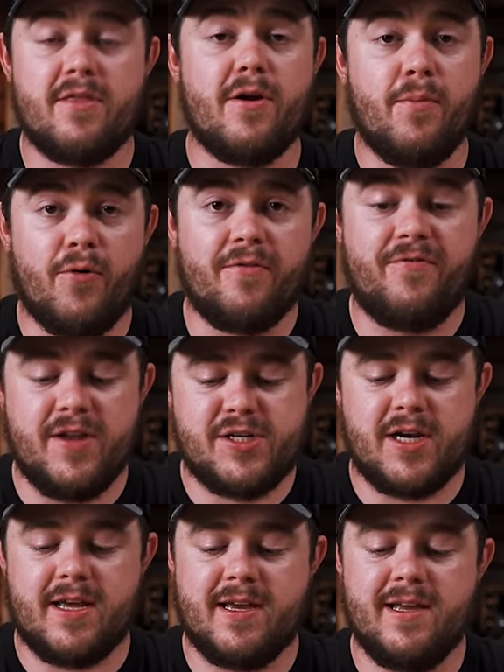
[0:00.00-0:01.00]
They're more
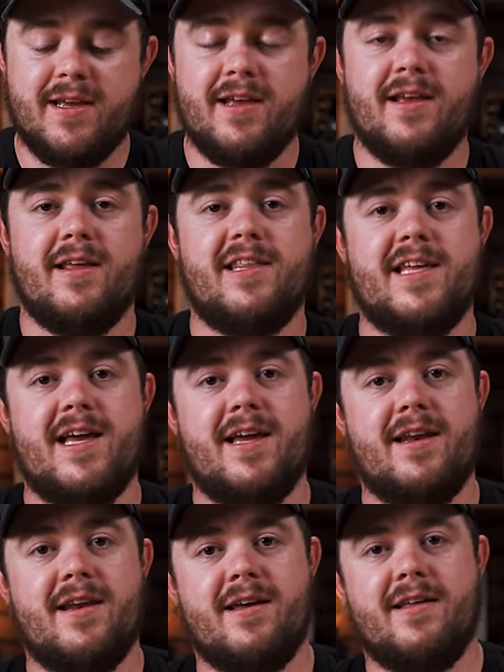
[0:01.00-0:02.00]
fidgety
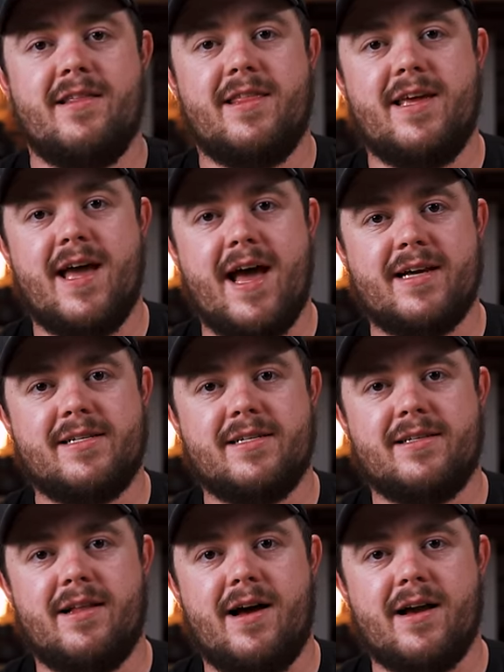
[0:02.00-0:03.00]
than the
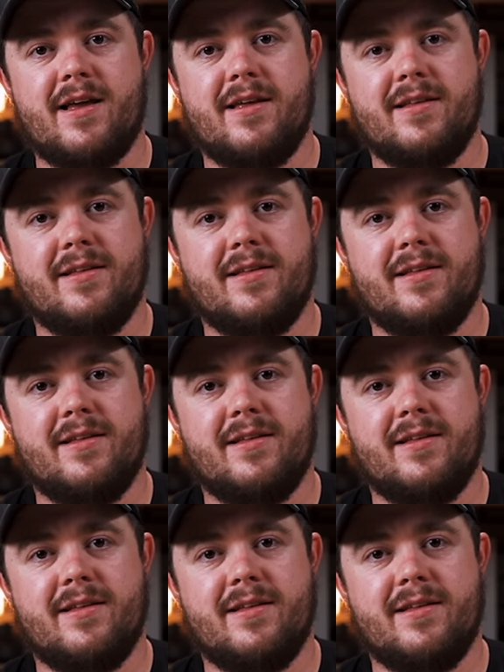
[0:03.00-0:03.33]
axis lock.